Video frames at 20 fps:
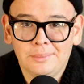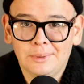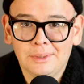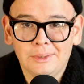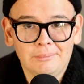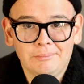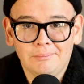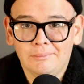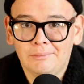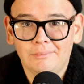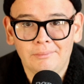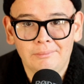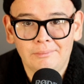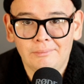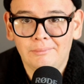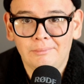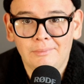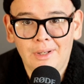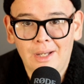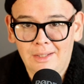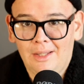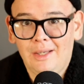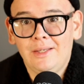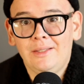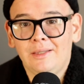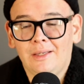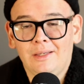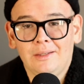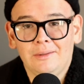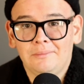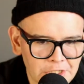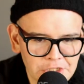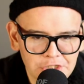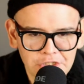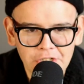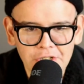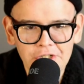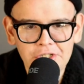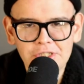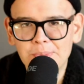but I like that. The
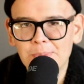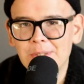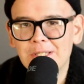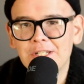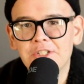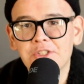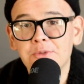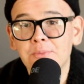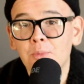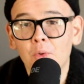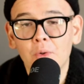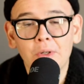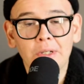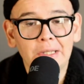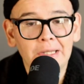shutter speed is more